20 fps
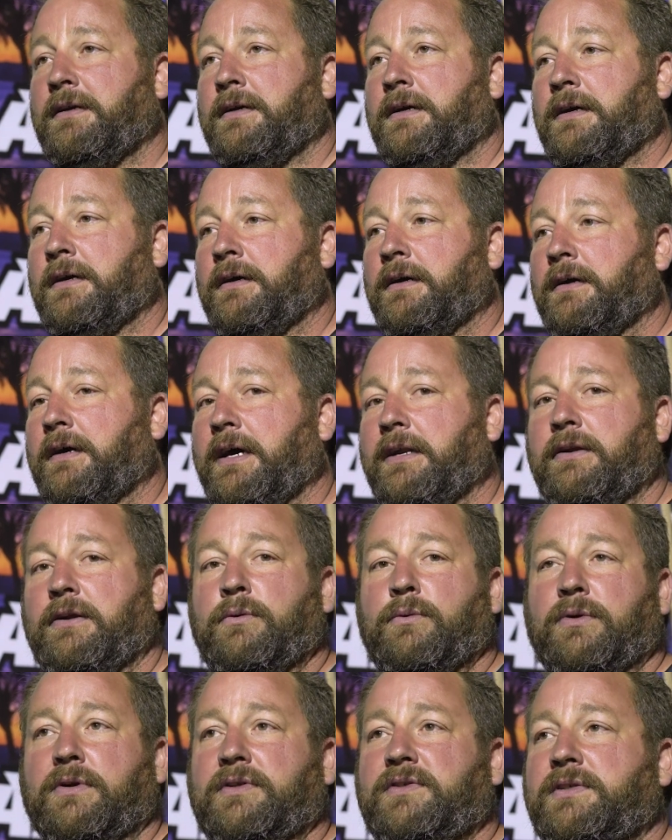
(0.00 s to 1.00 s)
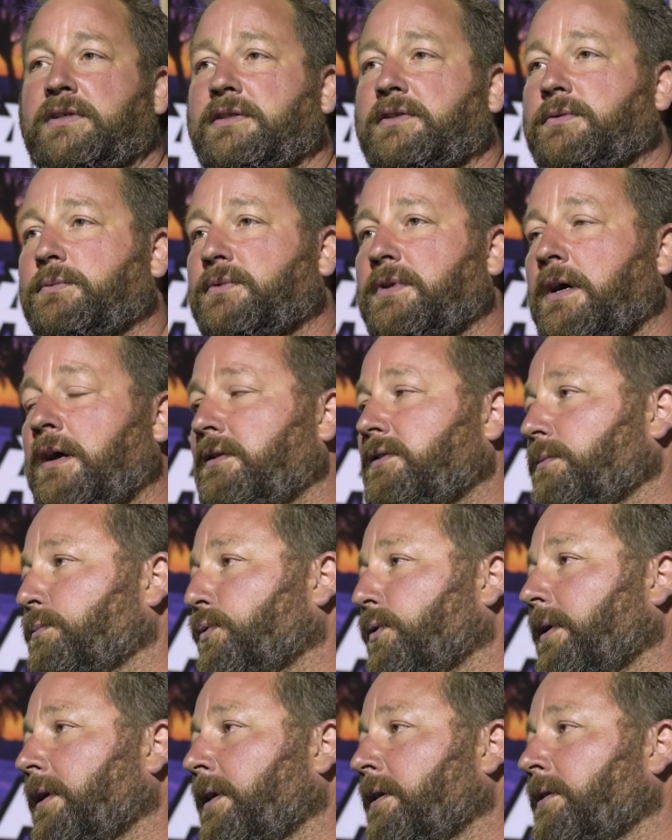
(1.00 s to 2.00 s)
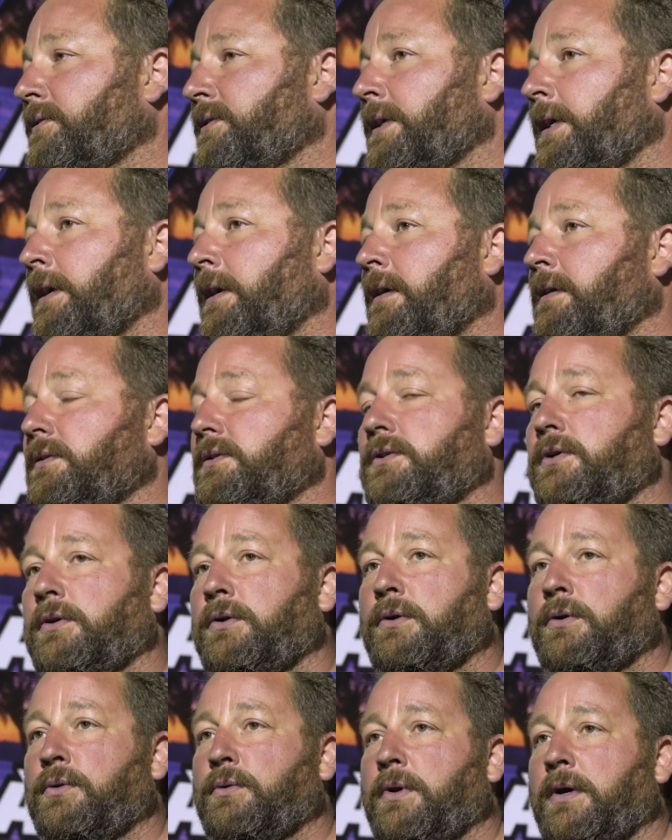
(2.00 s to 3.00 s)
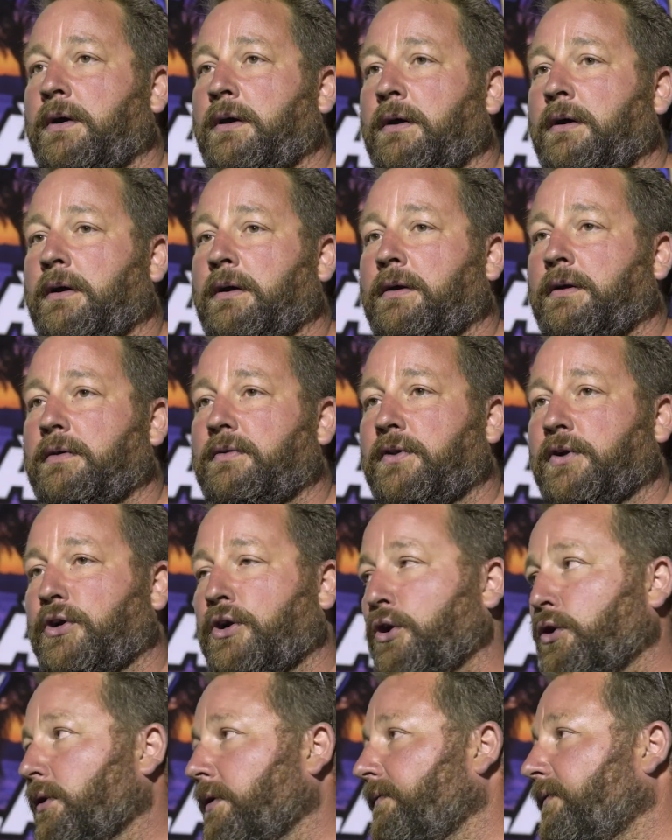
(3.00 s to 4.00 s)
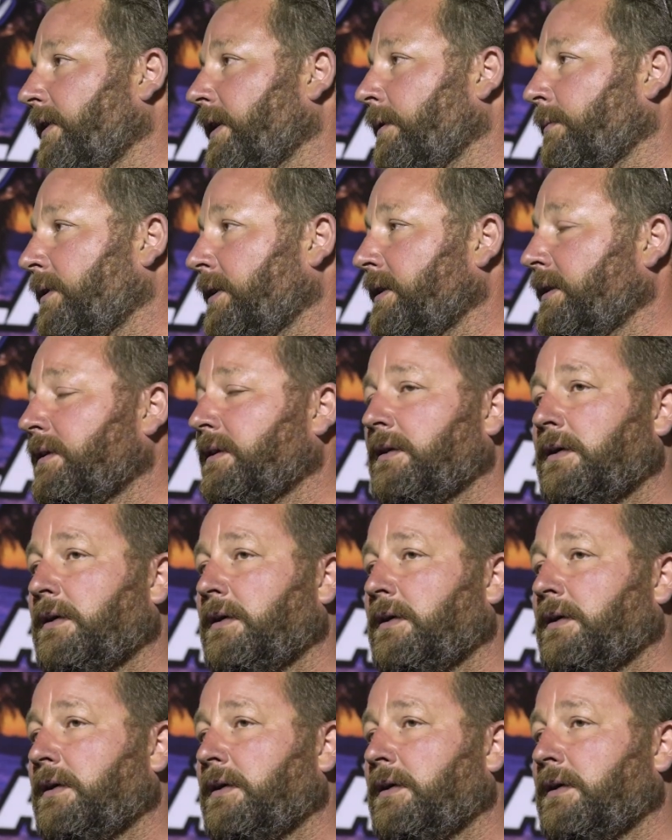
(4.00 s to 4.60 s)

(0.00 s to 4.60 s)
I do want to send some thoughts and prayers out to the current family.